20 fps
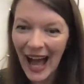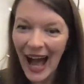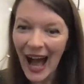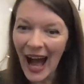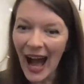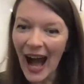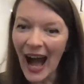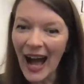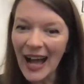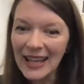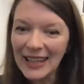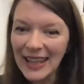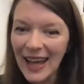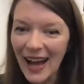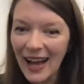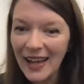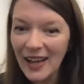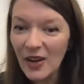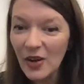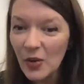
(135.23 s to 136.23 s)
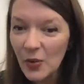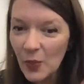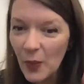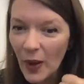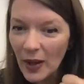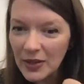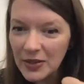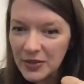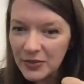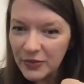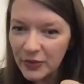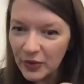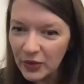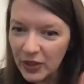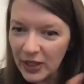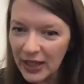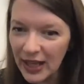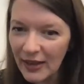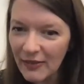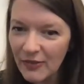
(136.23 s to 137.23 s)
Hi, Guy. Oh, wonderful.
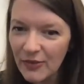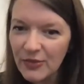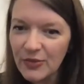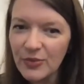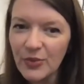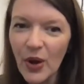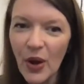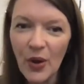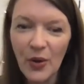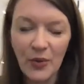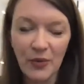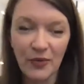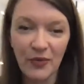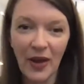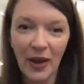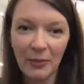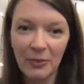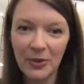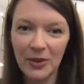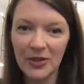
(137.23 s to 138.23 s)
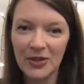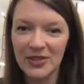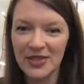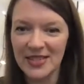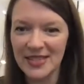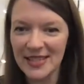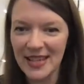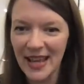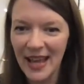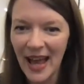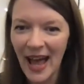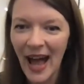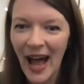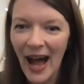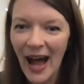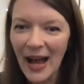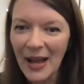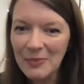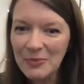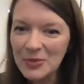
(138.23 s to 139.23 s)
11th row. Fabulous.
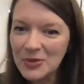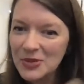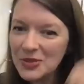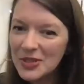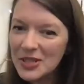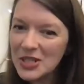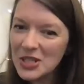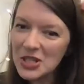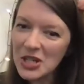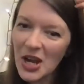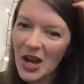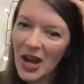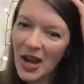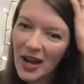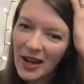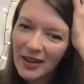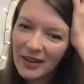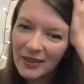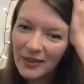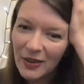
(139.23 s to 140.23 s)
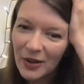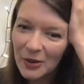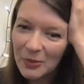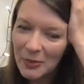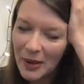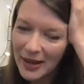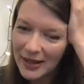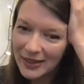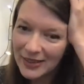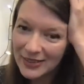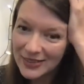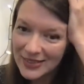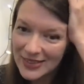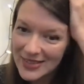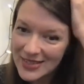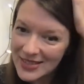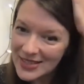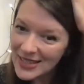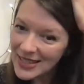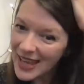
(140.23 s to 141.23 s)
Hi, Patricia. Oh, my
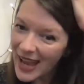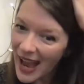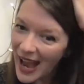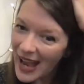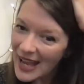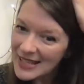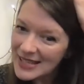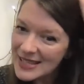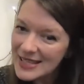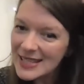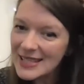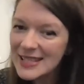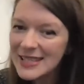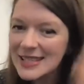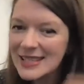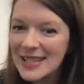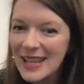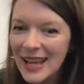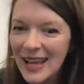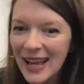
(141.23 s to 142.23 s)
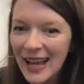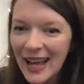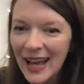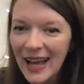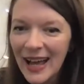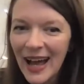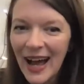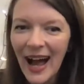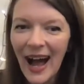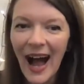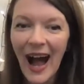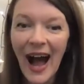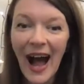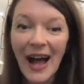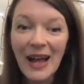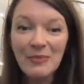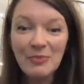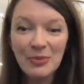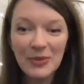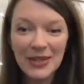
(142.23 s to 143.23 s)
goodness. Yes.
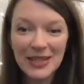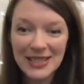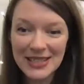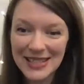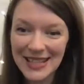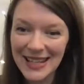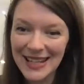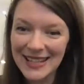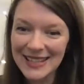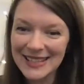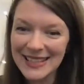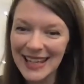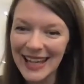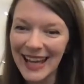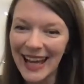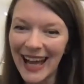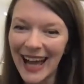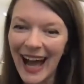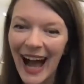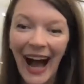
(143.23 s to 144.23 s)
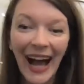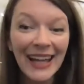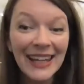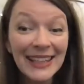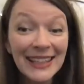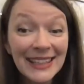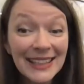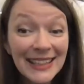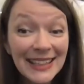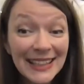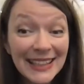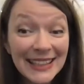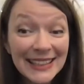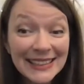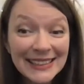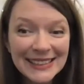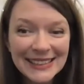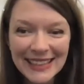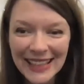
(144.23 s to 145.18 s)
Hi, Bridget. Hi, Ingrid.